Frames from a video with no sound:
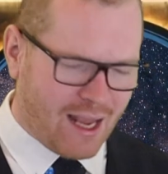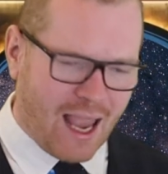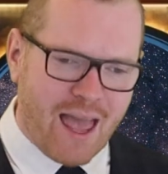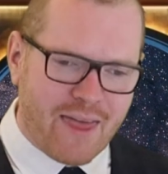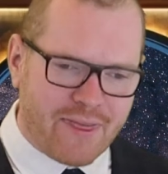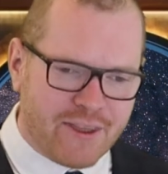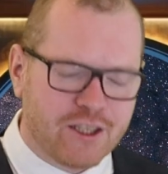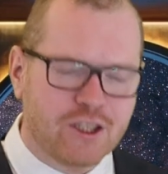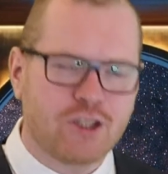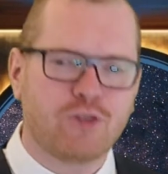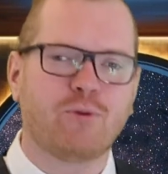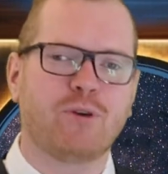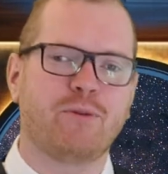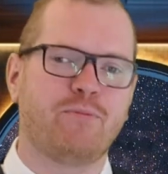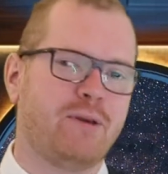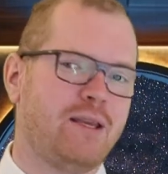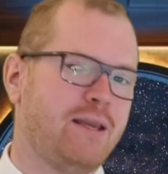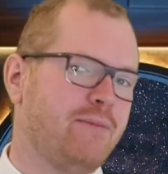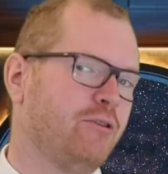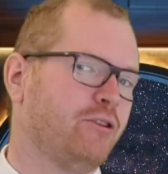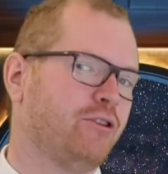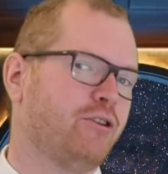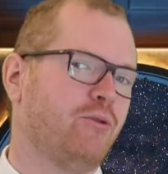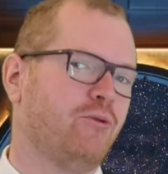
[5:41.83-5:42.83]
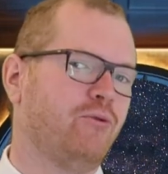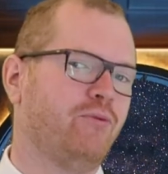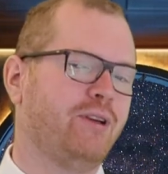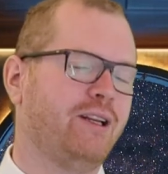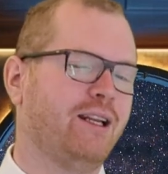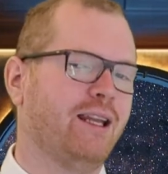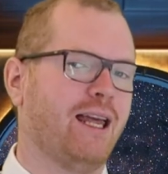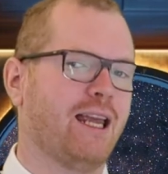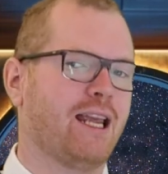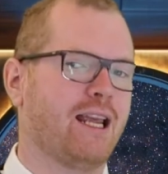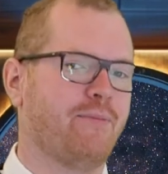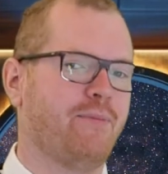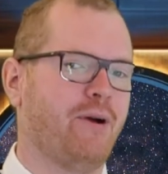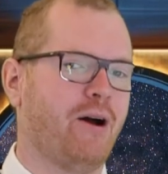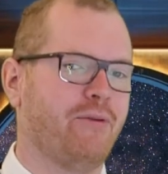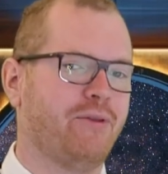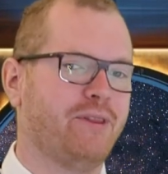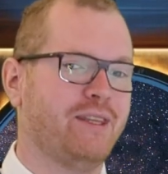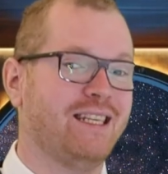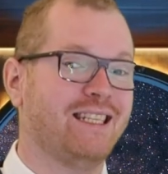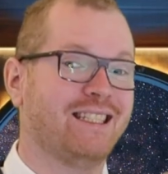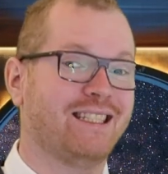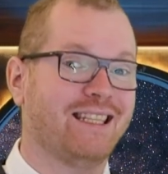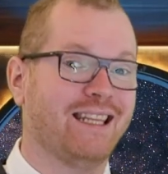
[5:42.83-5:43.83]
And this is what people don't really like about
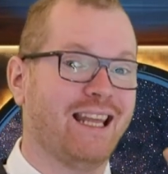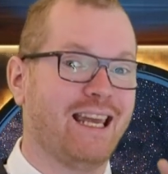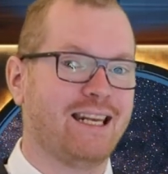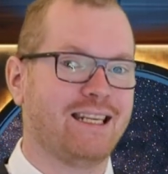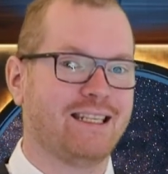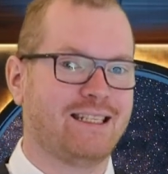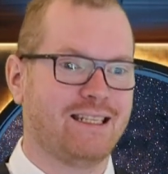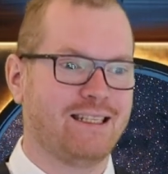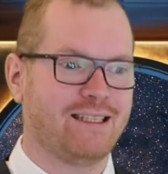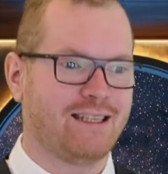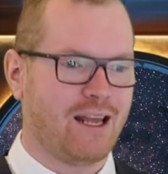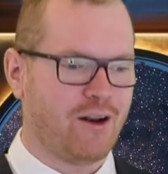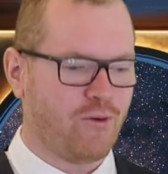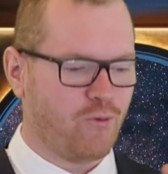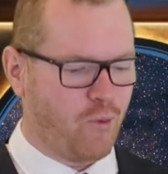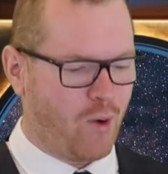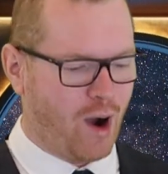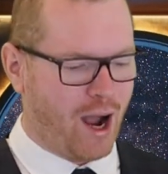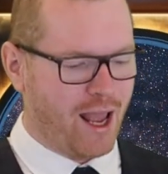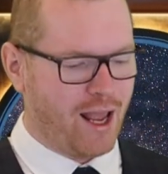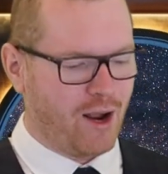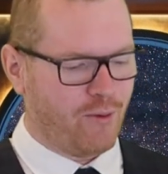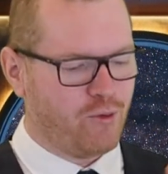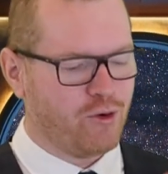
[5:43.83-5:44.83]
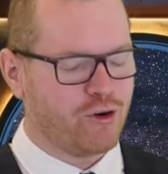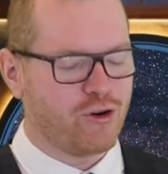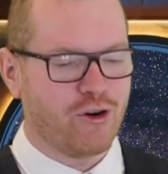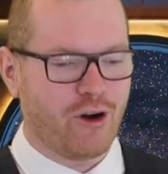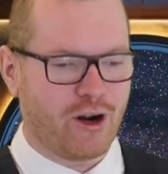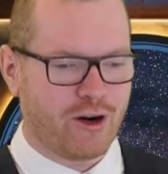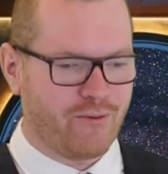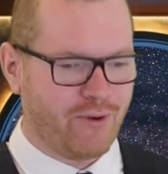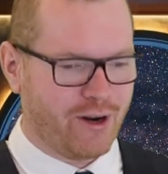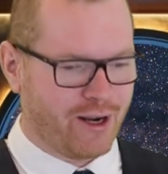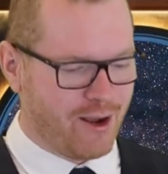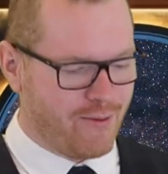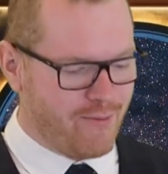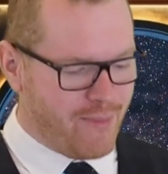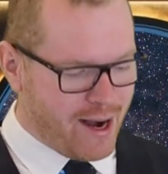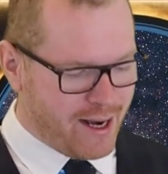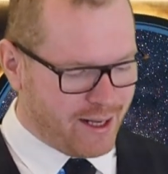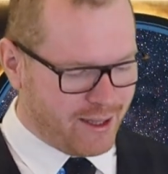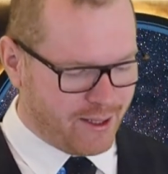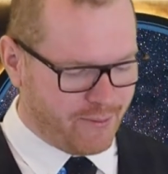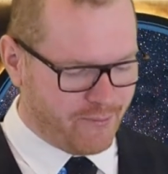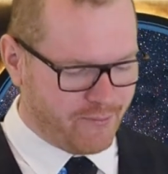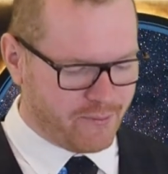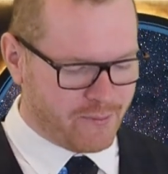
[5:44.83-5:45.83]
these lenses and why I would not
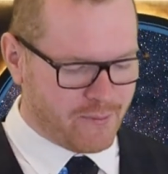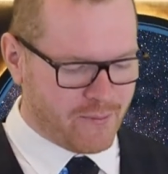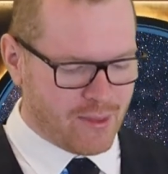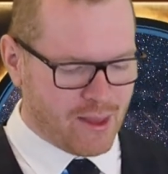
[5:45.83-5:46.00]
recommend them.